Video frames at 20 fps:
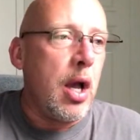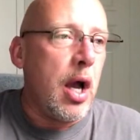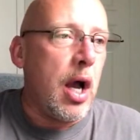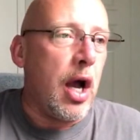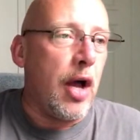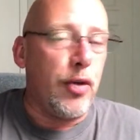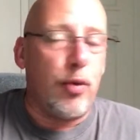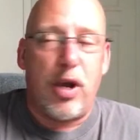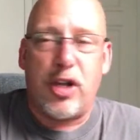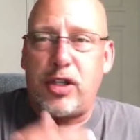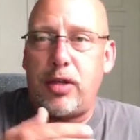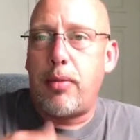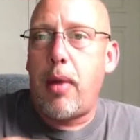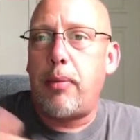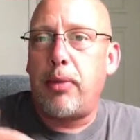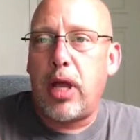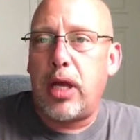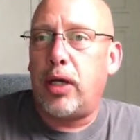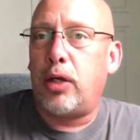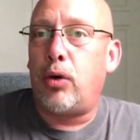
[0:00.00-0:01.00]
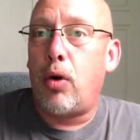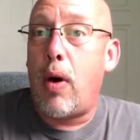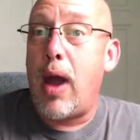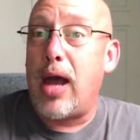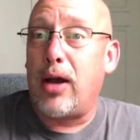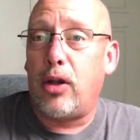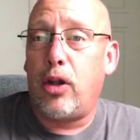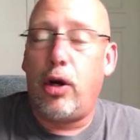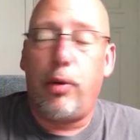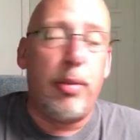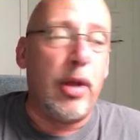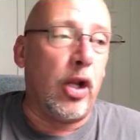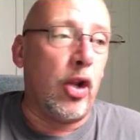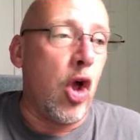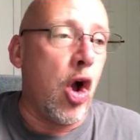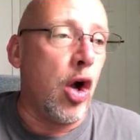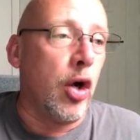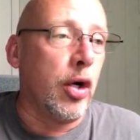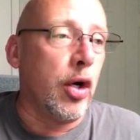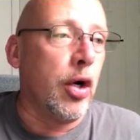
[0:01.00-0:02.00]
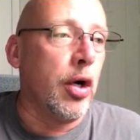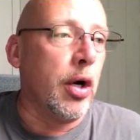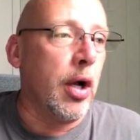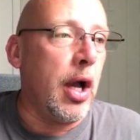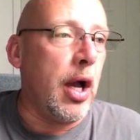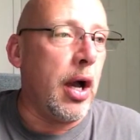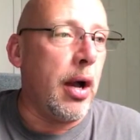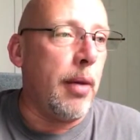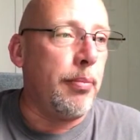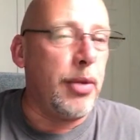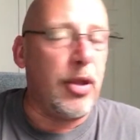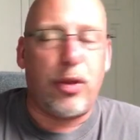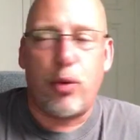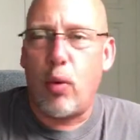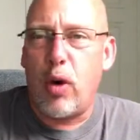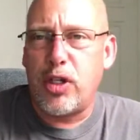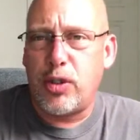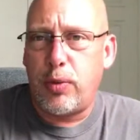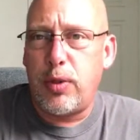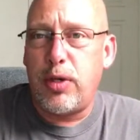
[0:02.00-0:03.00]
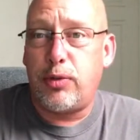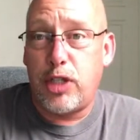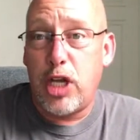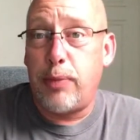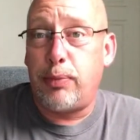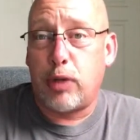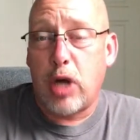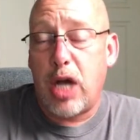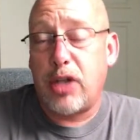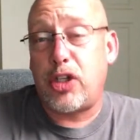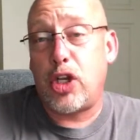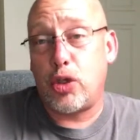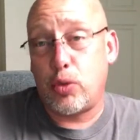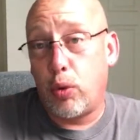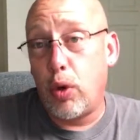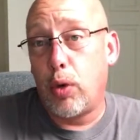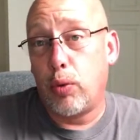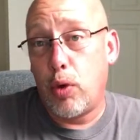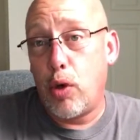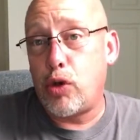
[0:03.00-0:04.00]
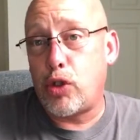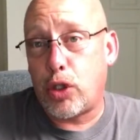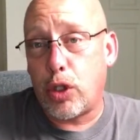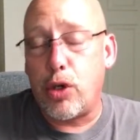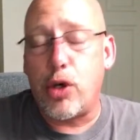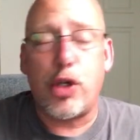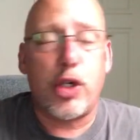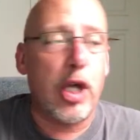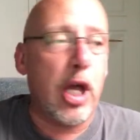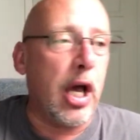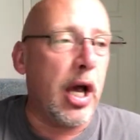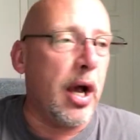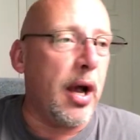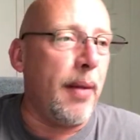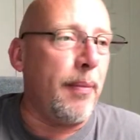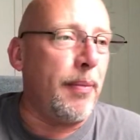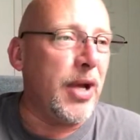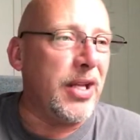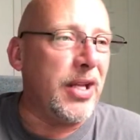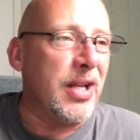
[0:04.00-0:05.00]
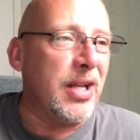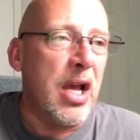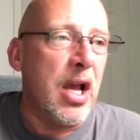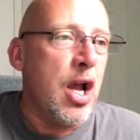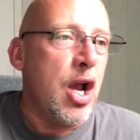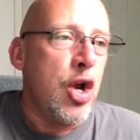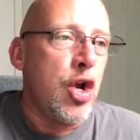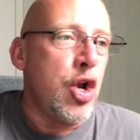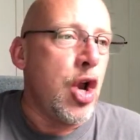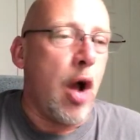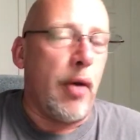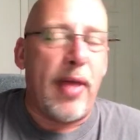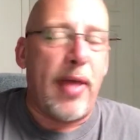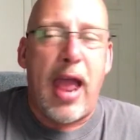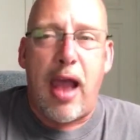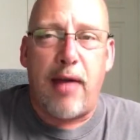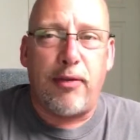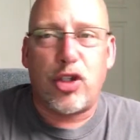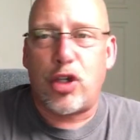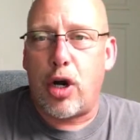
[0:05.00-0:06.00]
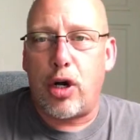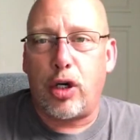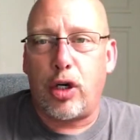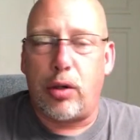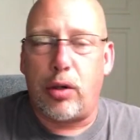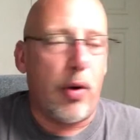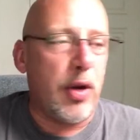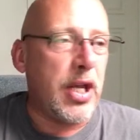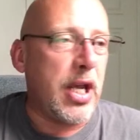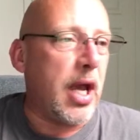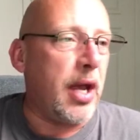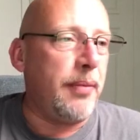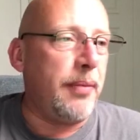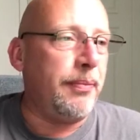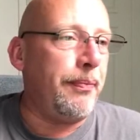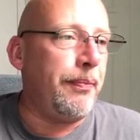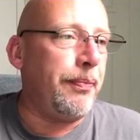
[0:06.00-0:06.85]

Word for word: Uh, the rest of them I'm letting grow out a little bit longer. Um, but the ones we did process were roosters. Uh, but no, they haven't started crowing yet.